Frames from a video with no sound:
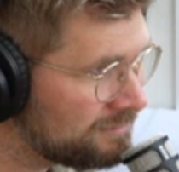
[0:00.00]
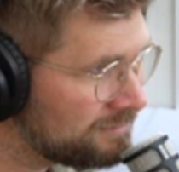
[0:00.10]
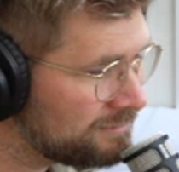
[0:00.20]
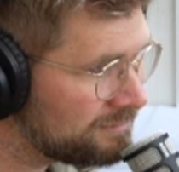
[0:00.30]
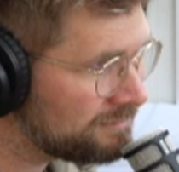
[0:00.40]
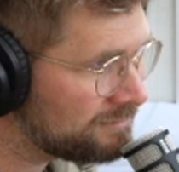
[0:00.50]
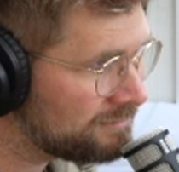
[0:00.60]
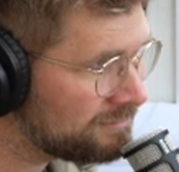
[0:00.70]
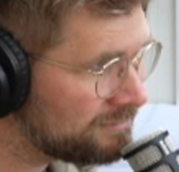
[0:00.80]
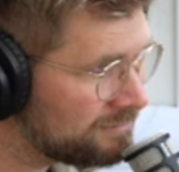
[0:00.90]

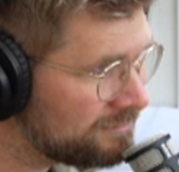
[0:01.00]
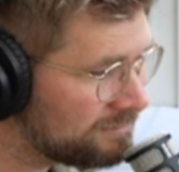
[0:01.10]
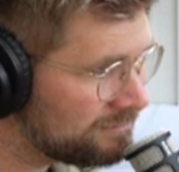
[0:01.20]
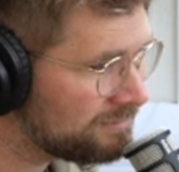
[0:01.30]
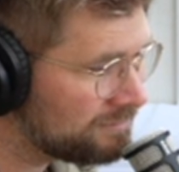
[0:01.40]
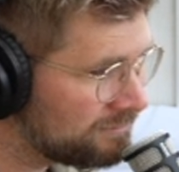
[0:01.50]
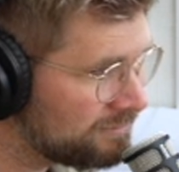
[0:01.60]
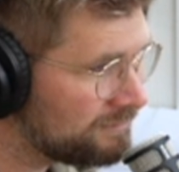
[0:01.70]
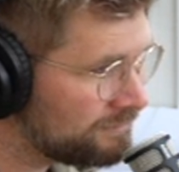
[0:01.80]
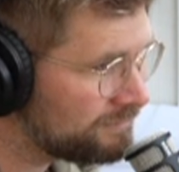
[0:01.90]

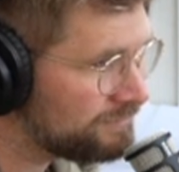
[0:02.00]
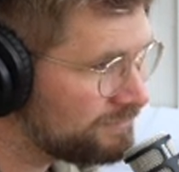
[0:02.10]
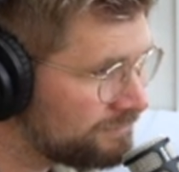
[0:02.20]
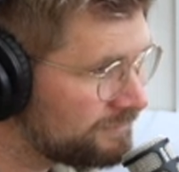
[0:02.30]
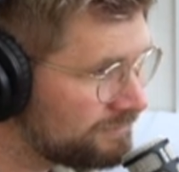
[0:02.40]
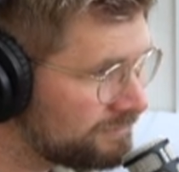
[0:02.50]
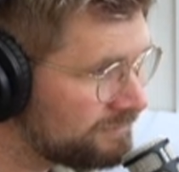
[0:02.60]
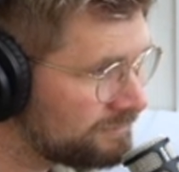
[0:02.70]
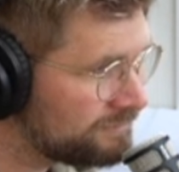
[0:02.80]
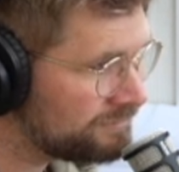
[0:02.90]

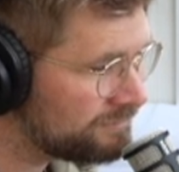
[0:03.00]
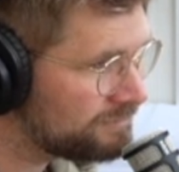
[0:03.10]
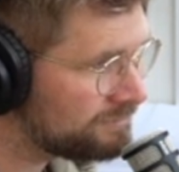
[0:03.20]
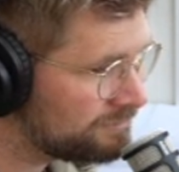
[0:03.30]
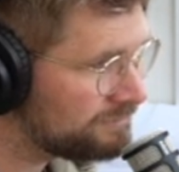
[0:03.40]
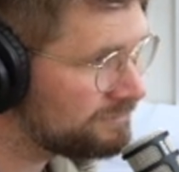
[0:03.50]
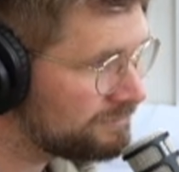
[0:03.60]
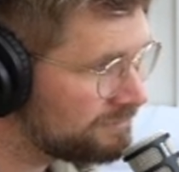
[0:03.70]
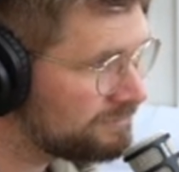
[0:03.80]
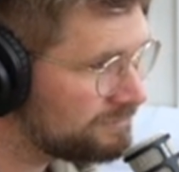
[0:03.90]

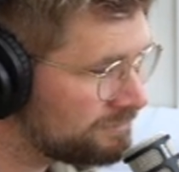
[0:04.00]
The person shown says nothing.